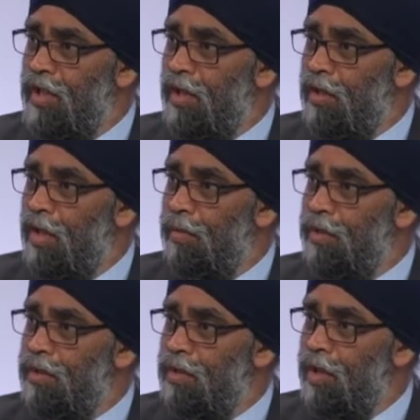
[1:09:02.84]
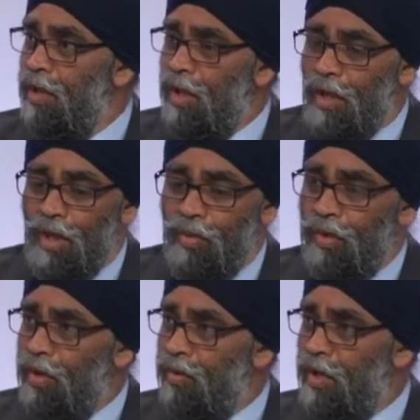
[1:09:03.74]
helicopters,
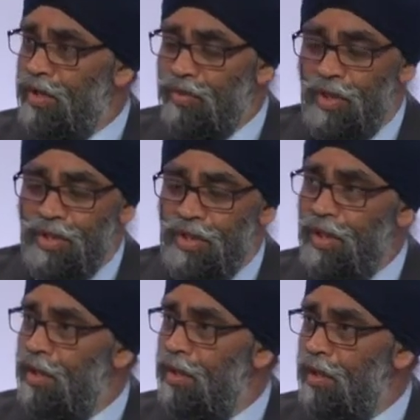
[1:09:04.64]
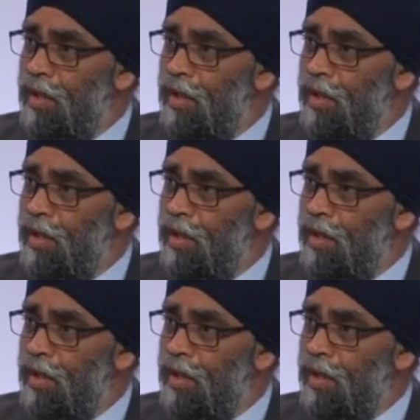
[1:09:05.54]
where it's needed.